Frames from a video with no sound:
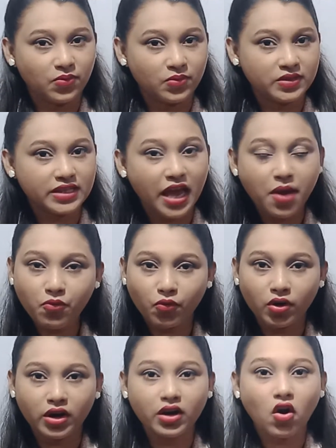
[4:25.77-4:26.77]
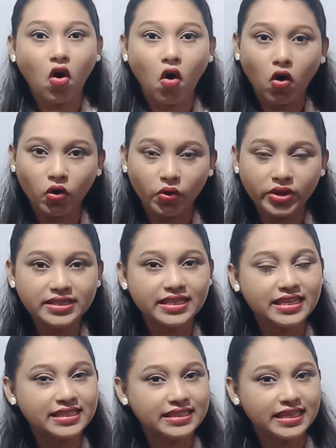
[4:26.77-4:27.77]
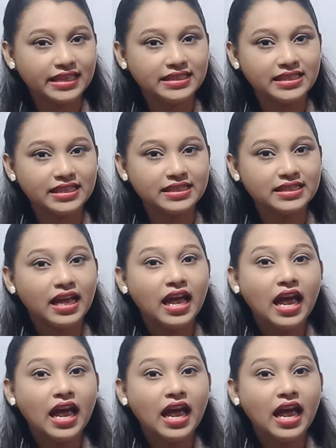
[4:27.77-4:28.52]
same word always in a sentence